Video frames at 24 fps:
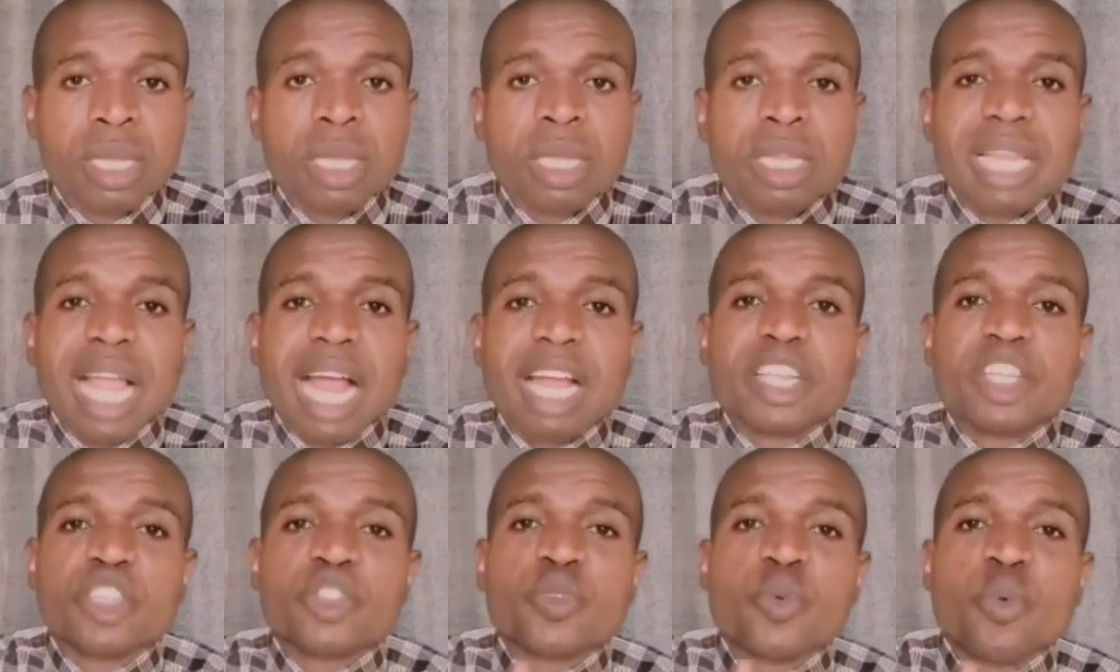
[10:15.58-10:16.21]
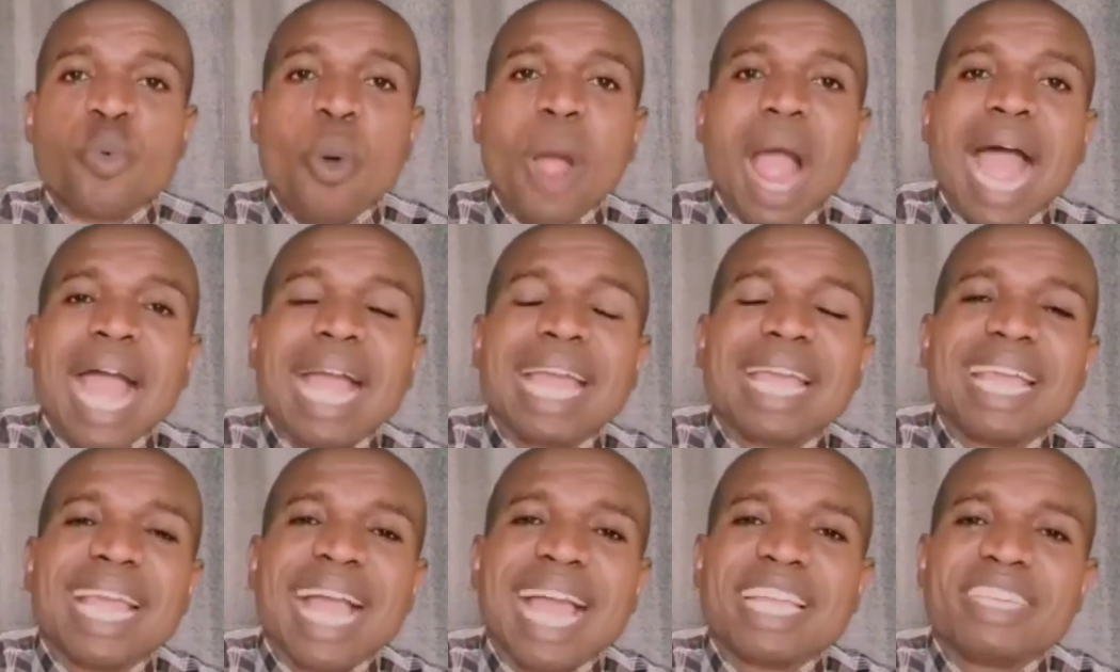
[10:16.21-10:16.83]
That is
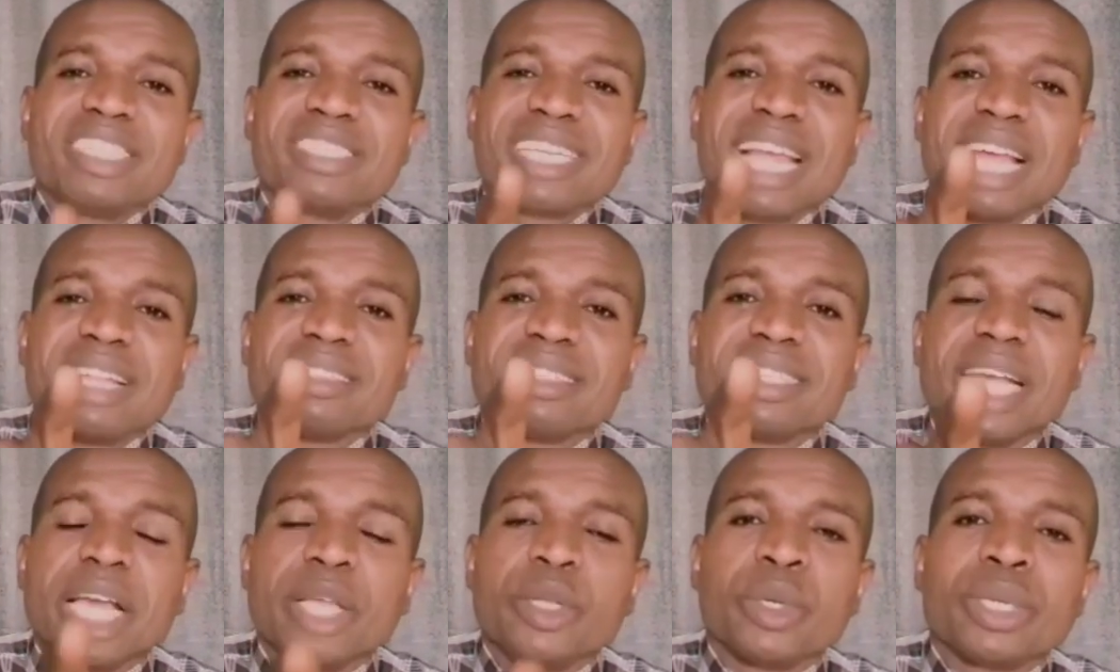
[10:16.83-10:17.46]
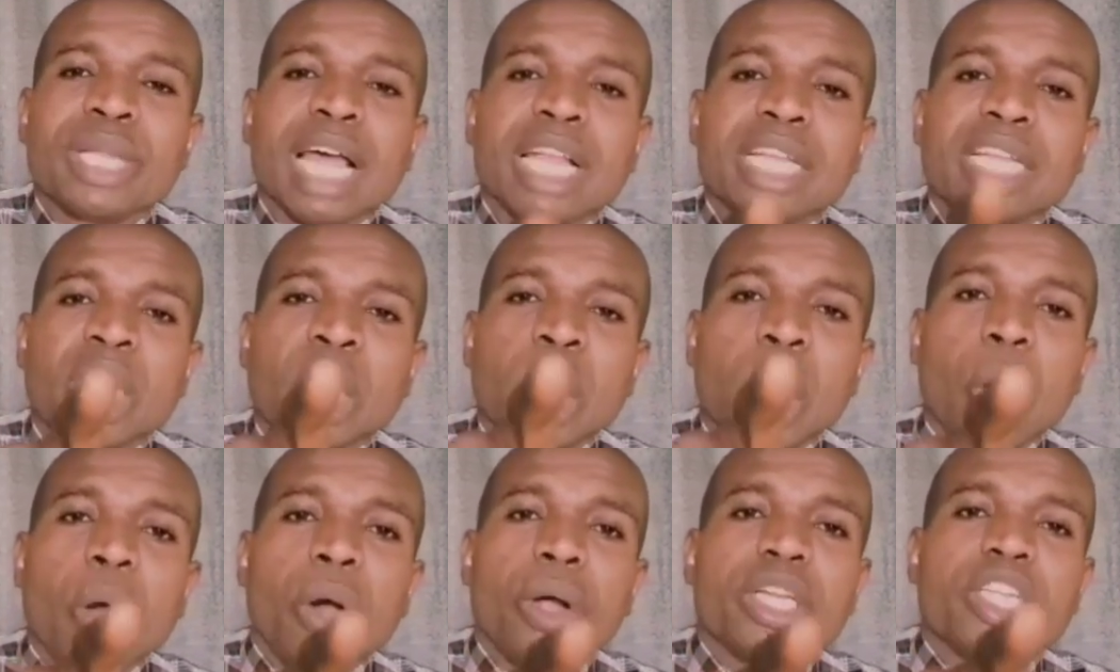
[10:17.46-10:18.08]
why I can tell you that the
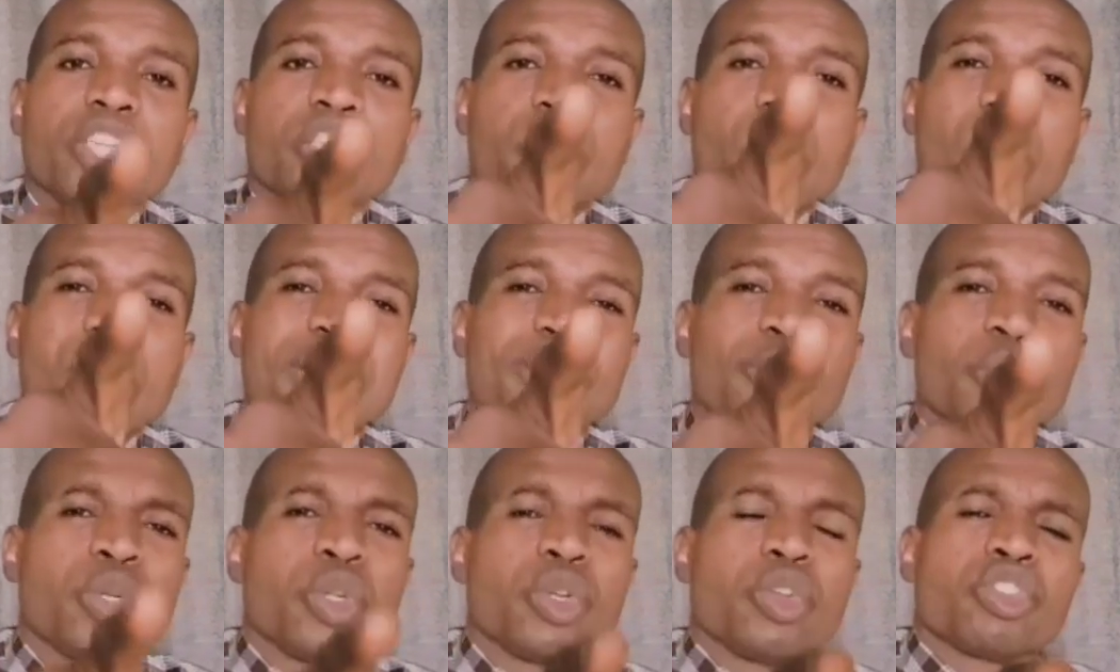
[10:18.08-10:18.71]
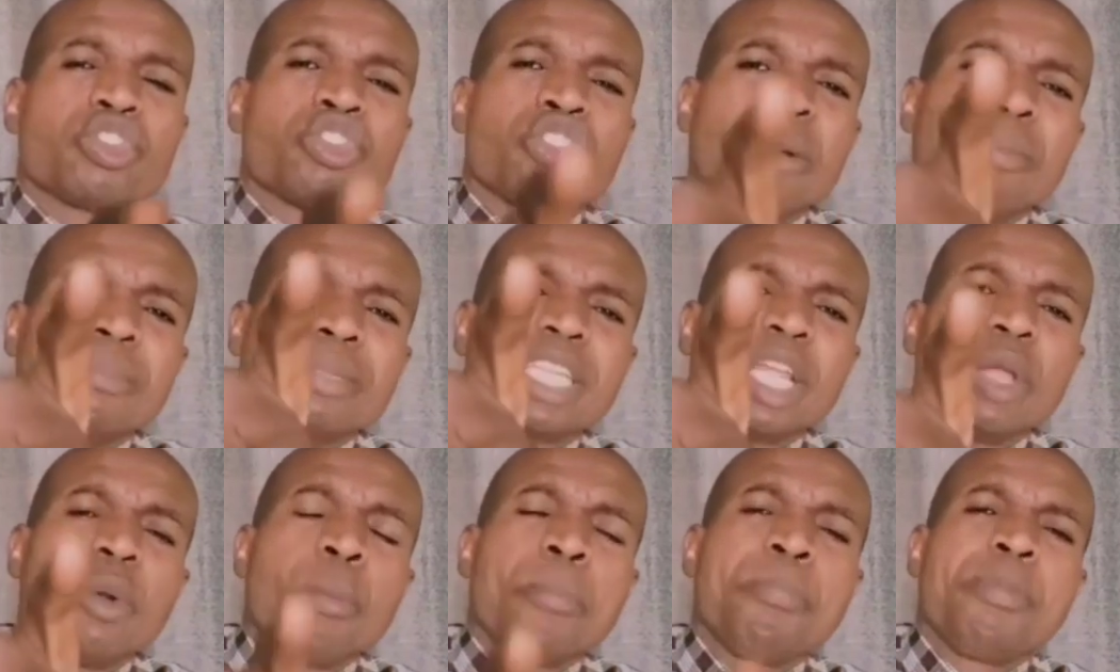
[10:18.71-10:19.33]
Lord is going to do
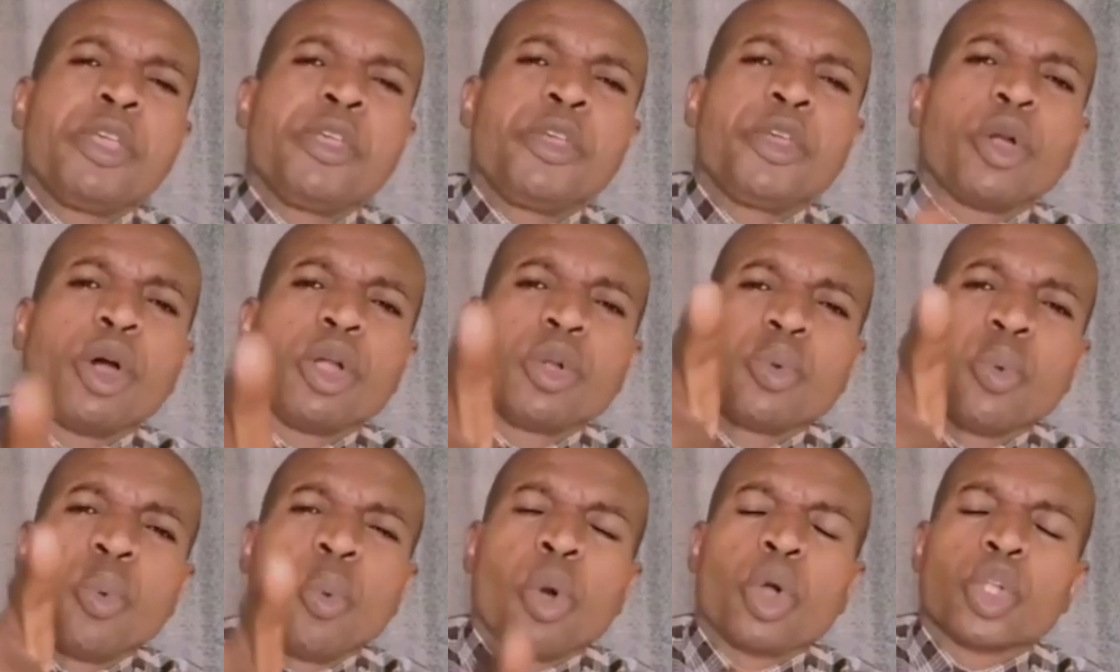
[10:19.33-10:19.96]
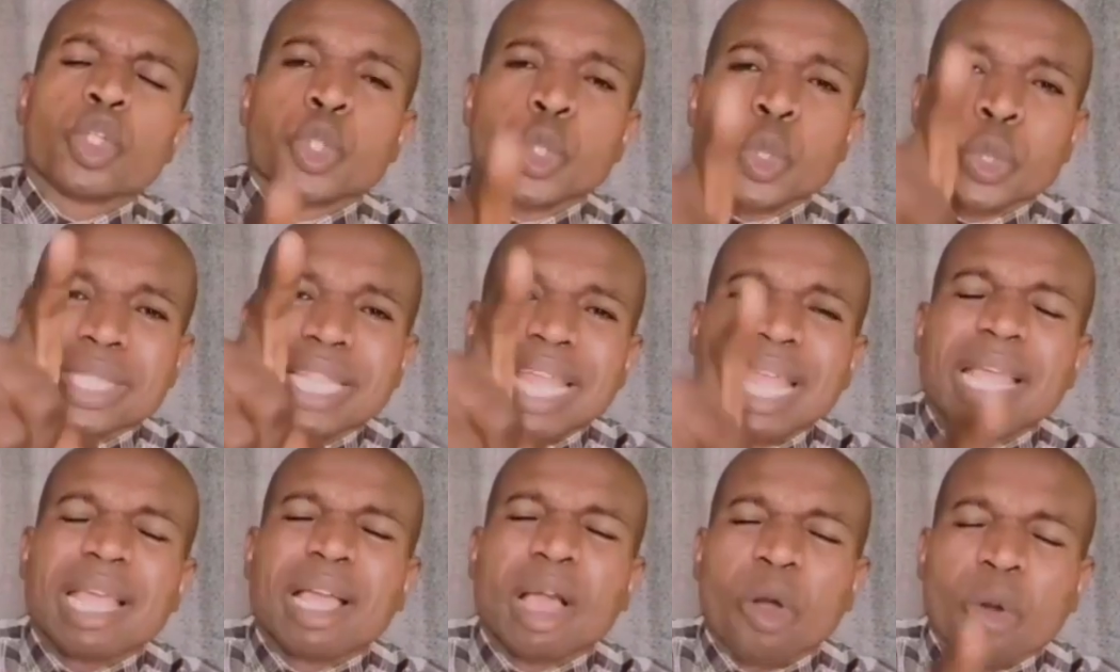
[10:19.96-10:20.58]
something beyond what you
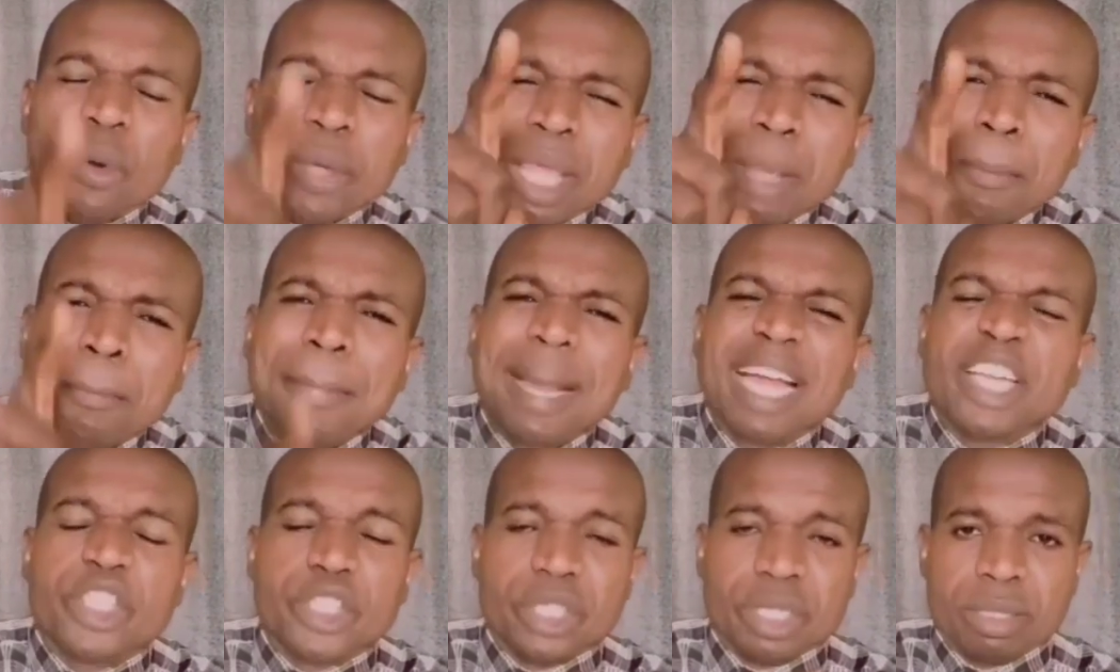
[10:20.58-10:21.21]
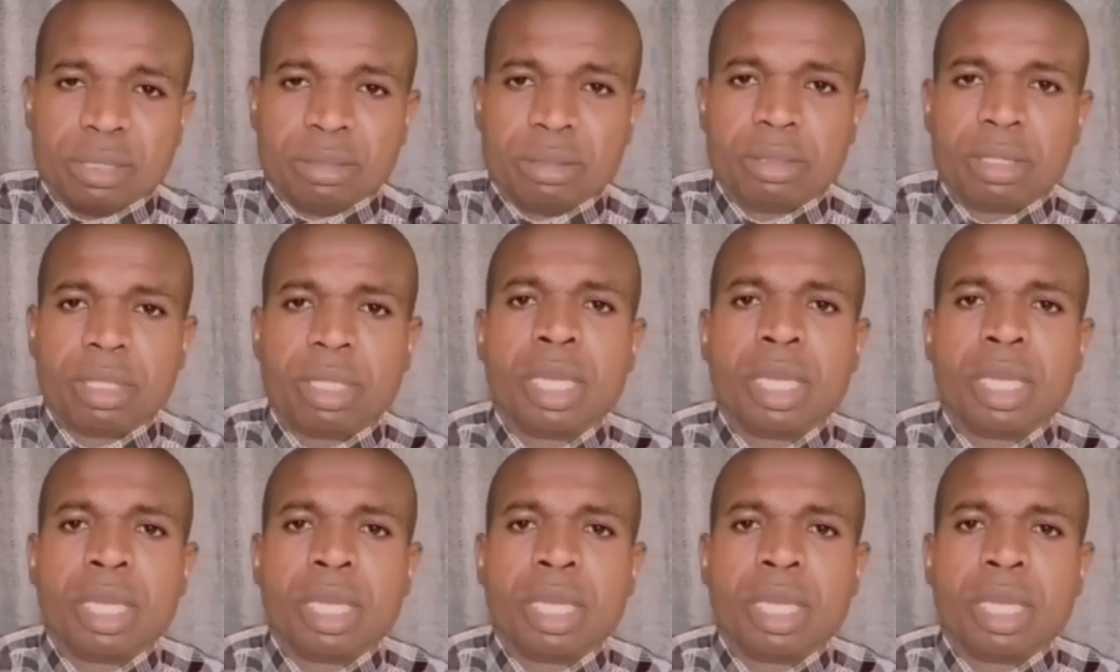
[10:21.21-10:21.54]
think or imagine.